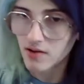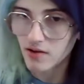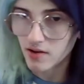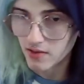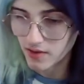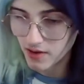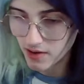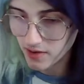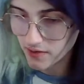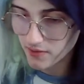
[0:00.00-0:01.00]
And
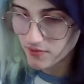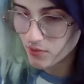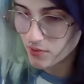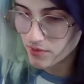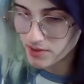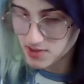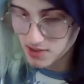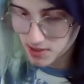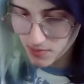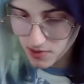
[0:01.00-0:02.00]
then for the
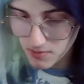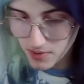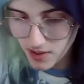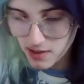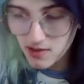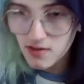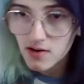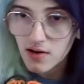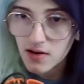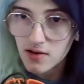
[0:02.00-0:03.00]
Z button pad,
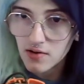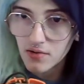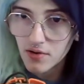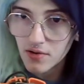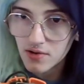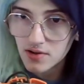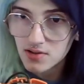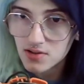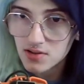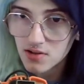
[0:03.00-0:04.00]
you'll
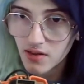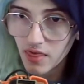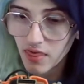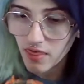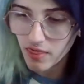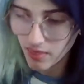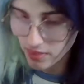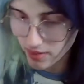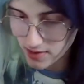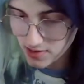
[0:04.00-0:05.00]
notice
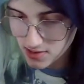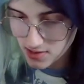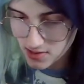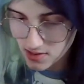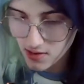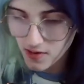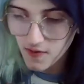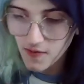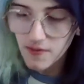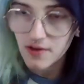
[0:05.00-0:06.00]
this,
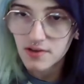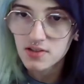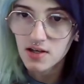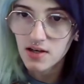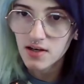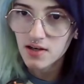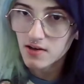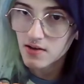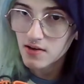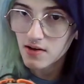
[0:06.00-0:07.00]
this side
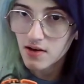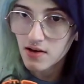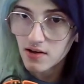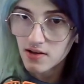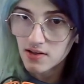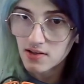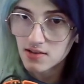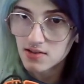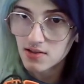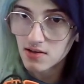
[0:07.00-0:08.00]

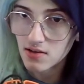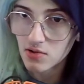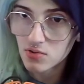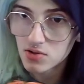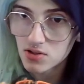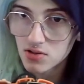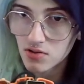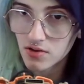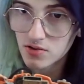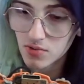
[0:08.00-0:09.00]
is uh, loose, or
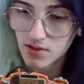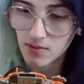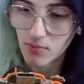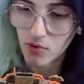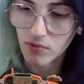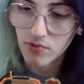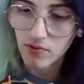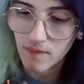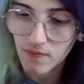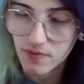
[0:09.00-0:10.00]
this one can move.
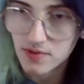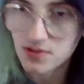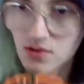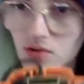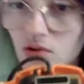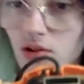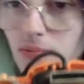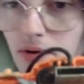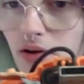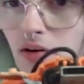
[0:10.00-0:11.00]
This little clip
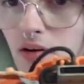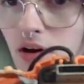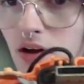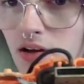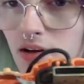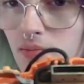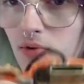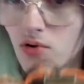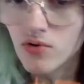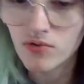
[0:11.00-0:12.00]
here can
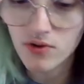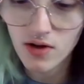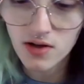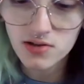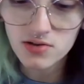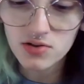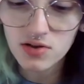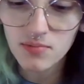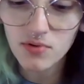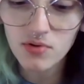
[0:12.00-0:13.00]
move. So I'm just
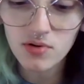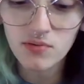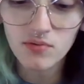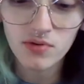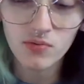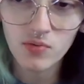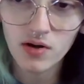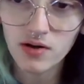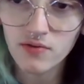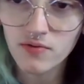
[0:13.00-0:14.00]
going to pull it with
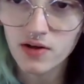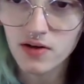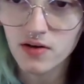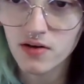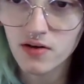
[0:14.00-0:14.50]
one finger